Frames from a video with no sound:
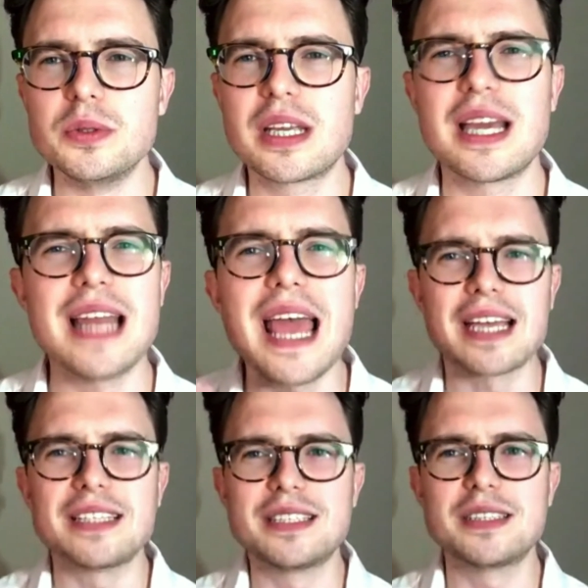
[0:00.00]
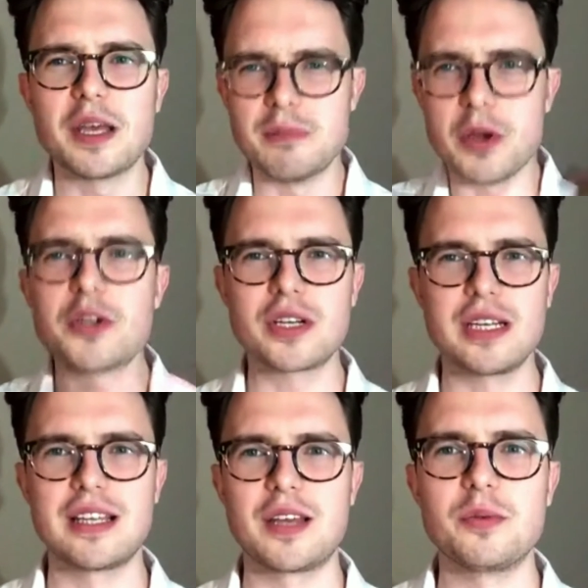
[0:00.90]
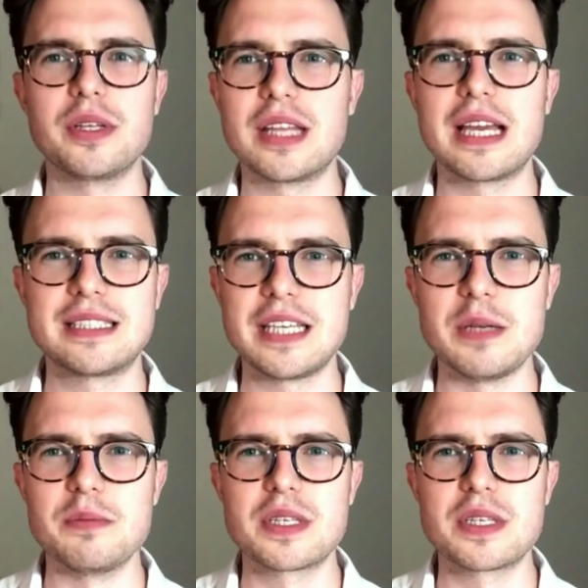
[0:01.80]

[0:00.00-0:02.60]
connect emotionally then with their teams?